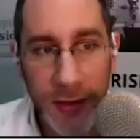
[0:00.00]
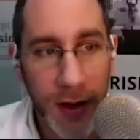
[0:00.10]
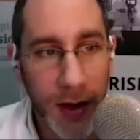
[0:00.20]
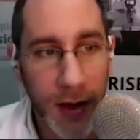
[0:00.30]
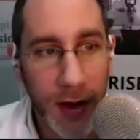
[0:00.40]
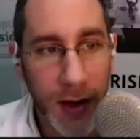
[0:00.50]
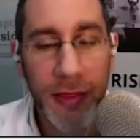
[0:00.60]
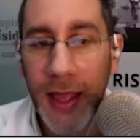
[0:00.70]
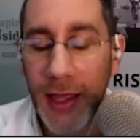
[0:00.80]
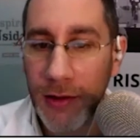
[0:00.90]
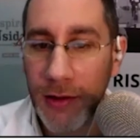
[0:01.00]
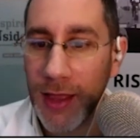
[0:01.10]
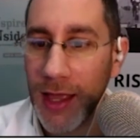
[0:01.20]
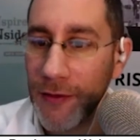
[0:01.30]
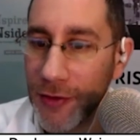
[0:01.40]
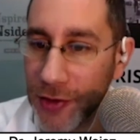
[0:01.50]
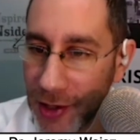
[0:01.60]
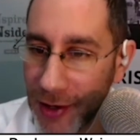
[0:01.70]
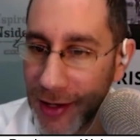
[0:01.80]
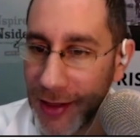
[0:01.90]
of all, Sean, thank you. Thank you for
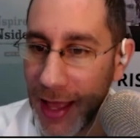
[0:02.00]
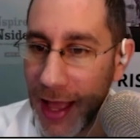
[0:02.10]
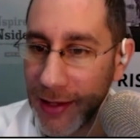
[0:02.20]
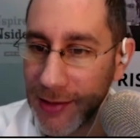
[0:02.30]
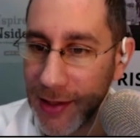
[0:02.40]
sharing that,